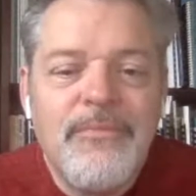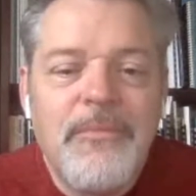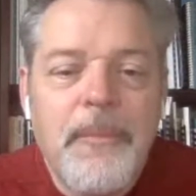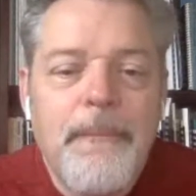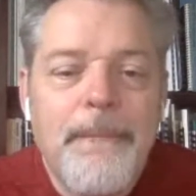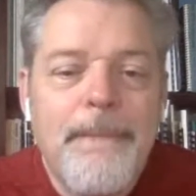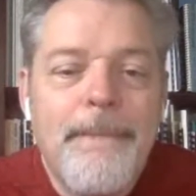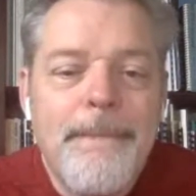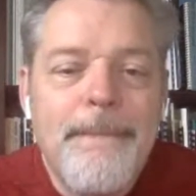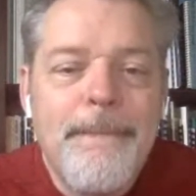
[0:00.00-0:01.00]

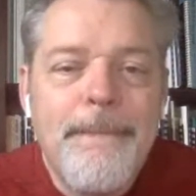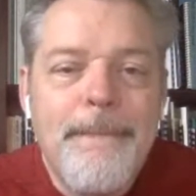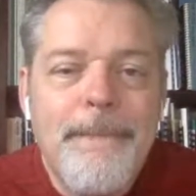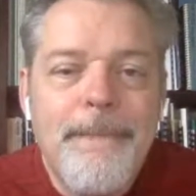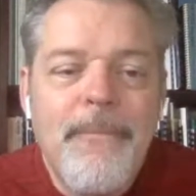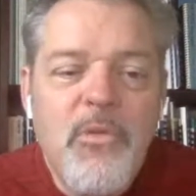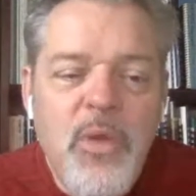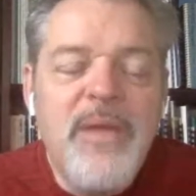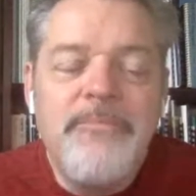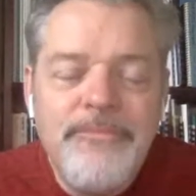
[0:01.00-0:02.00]

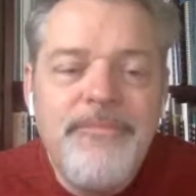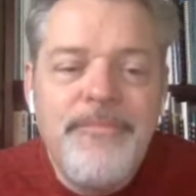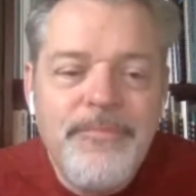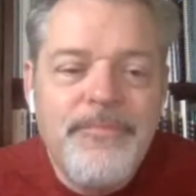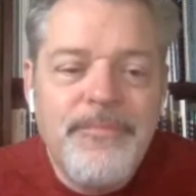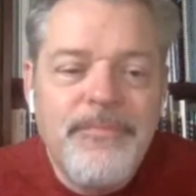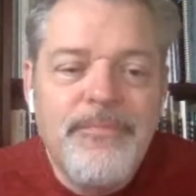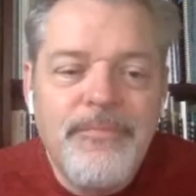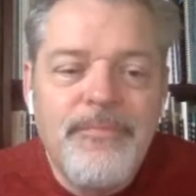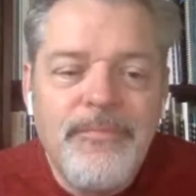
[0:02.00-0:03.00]

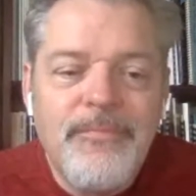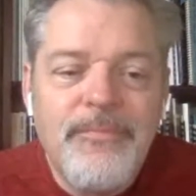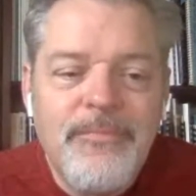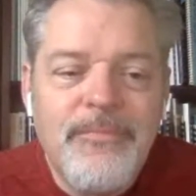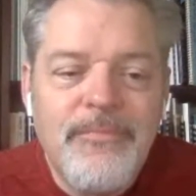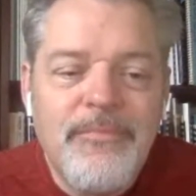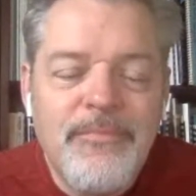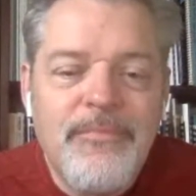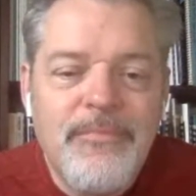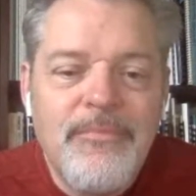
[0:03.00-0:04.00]

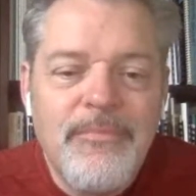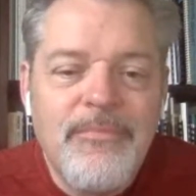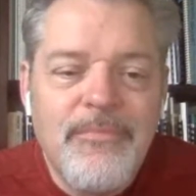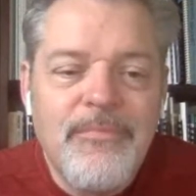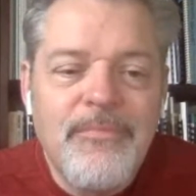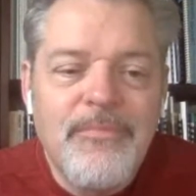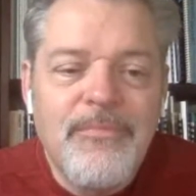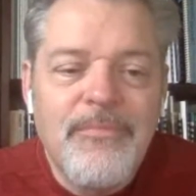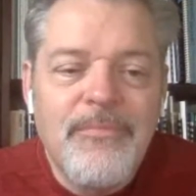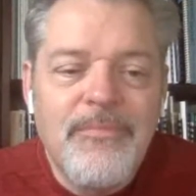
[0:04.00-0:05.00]

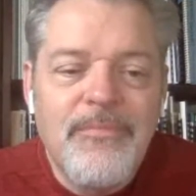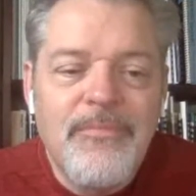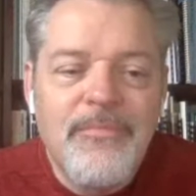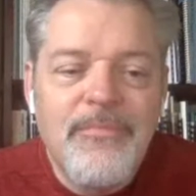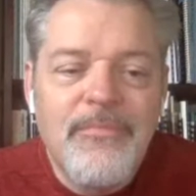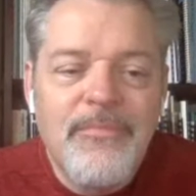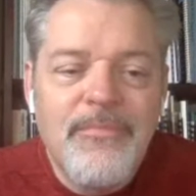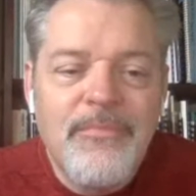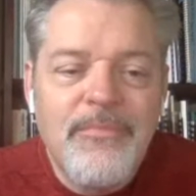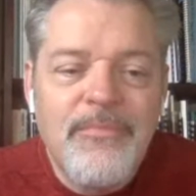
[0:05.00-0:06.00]

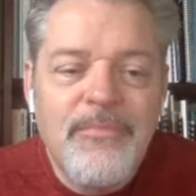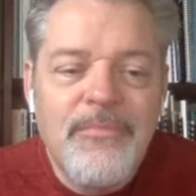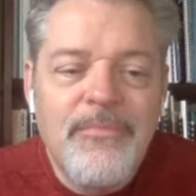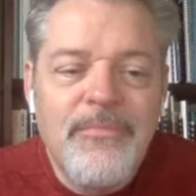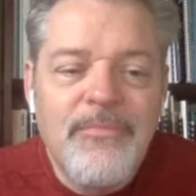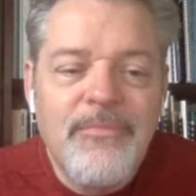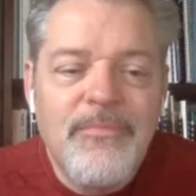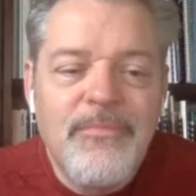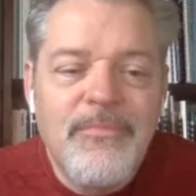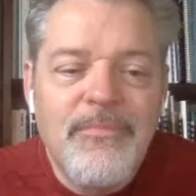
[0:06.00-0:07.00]

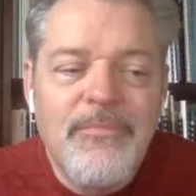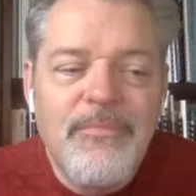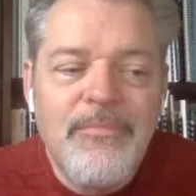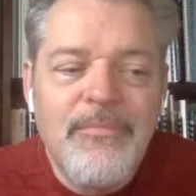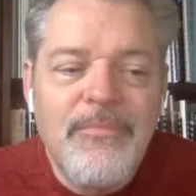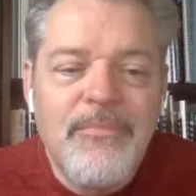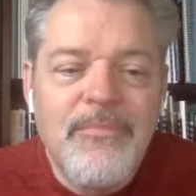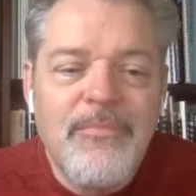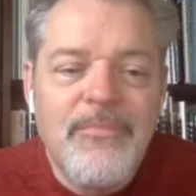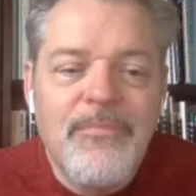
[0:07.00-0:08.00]
(silent)